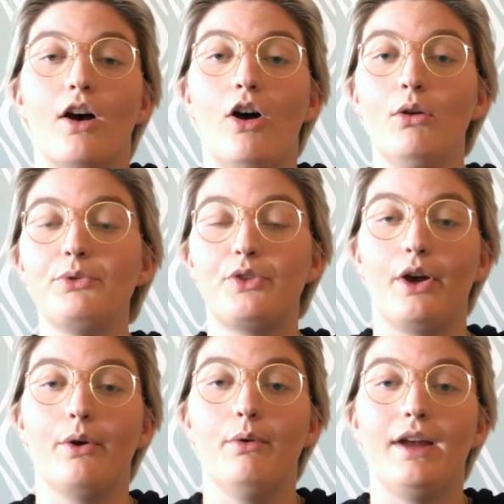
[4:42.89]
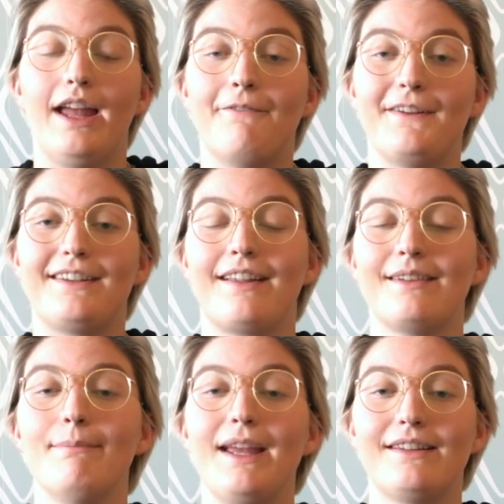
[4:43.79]
Also, if it
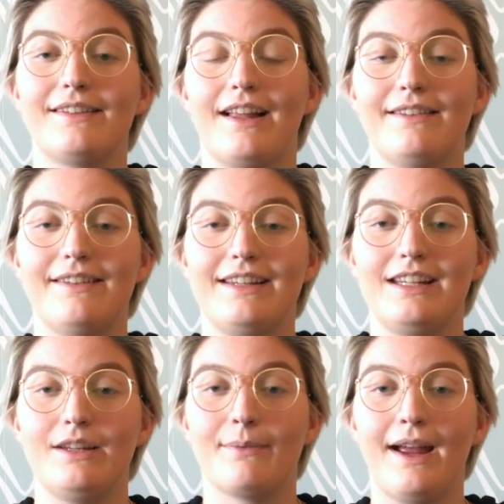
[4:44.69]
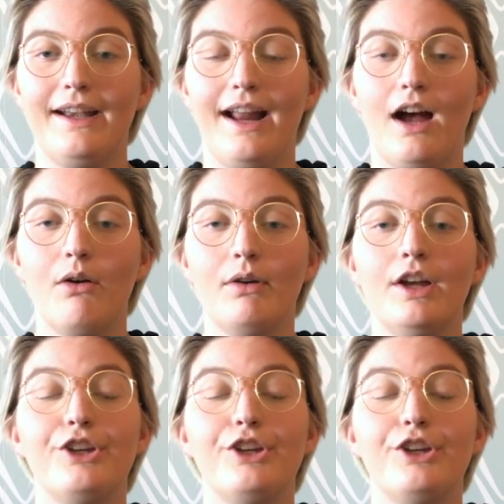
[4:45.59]
doesn't make sense to eat right now,